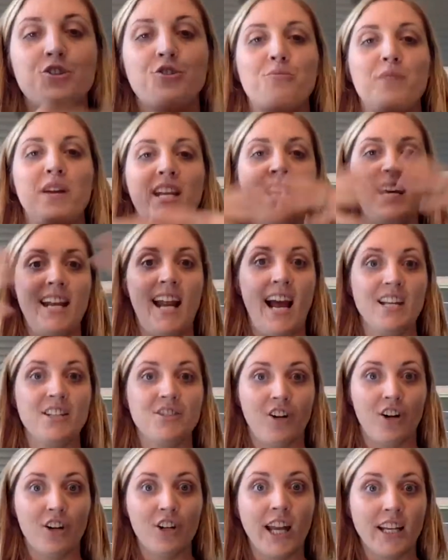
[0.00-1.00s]
media and I
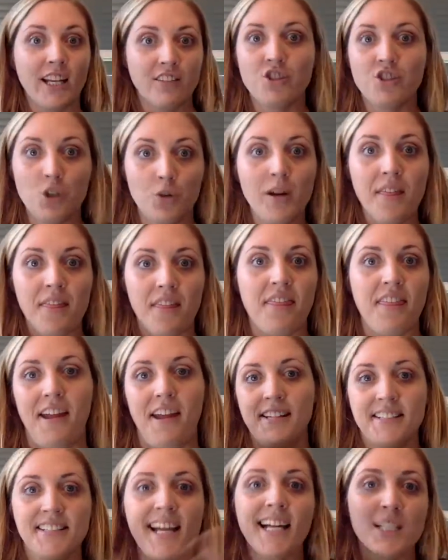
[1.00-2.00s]
start like doing the
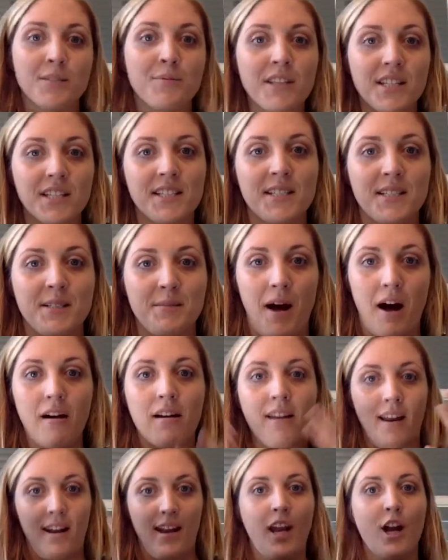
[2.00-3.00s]
things? That's what this is about.
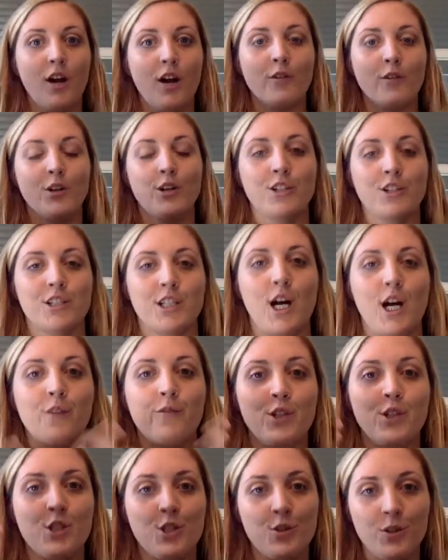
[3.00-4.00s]
Getting over yourself
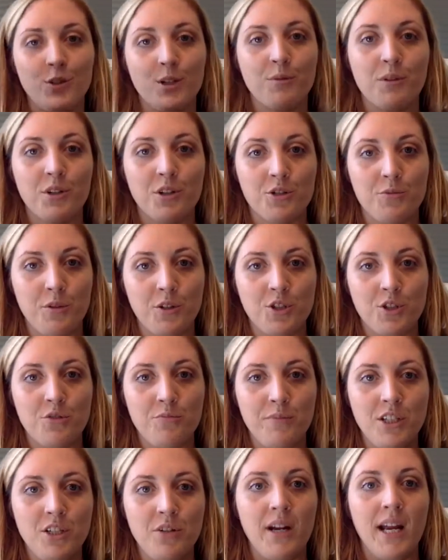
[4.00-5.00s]
and doing what you're supposed to
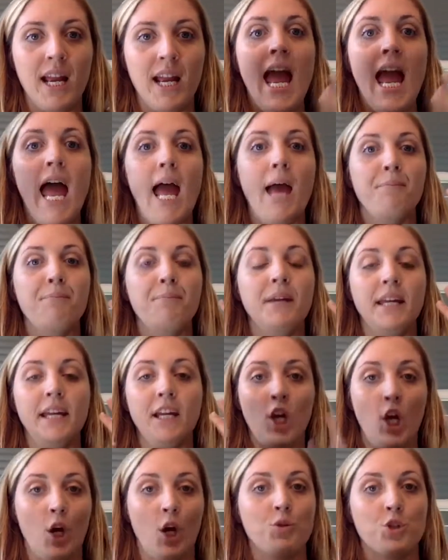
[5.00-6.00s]
be doing and being
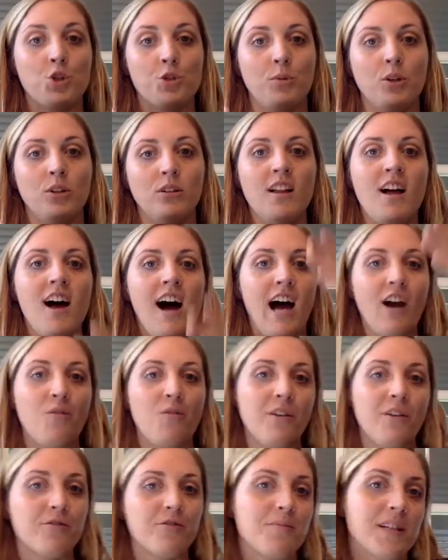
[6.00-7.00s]
coachable. I
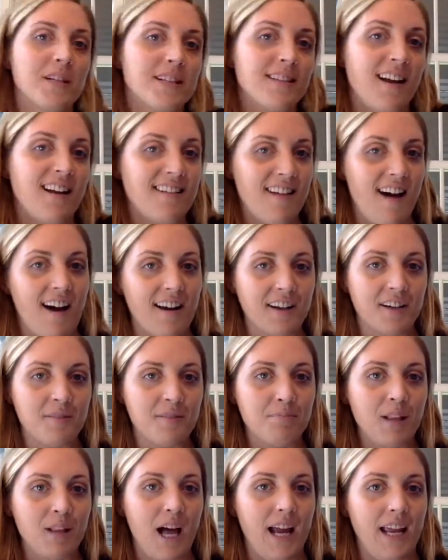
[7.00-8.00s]
went from this like
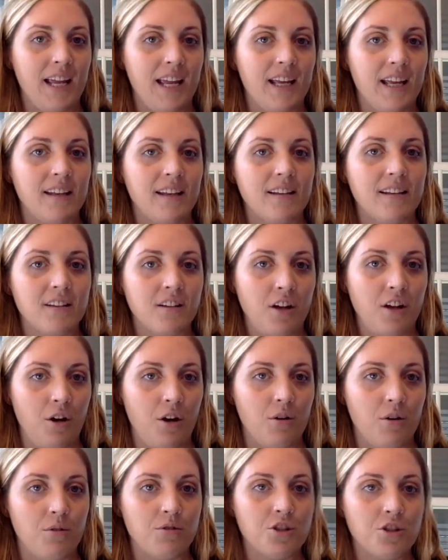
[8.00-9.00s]
non-compliant
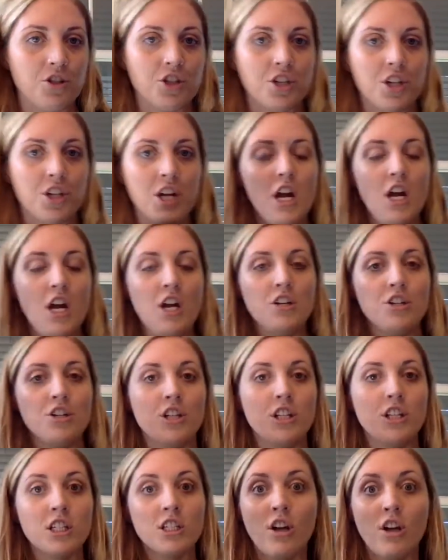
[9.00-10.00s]
coach to
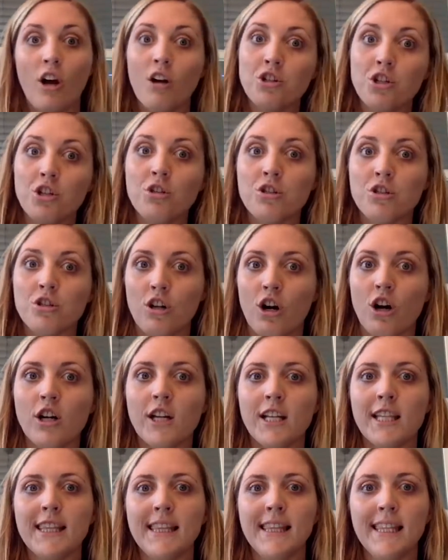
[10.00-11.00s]
this coach who
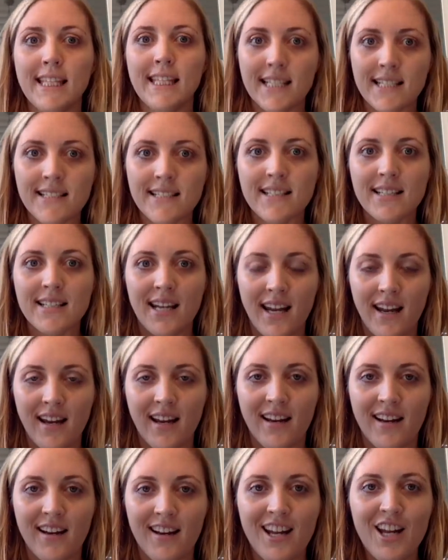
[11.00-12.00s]
started
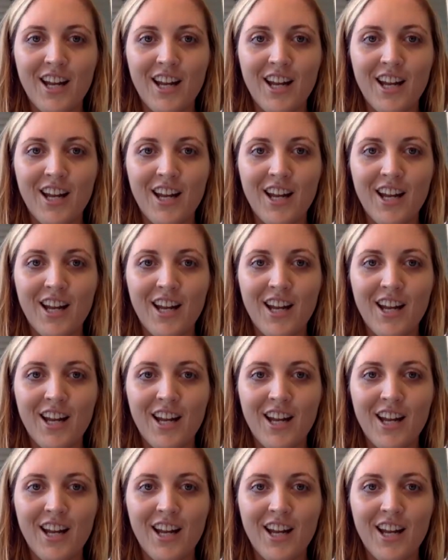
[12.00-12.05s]
listening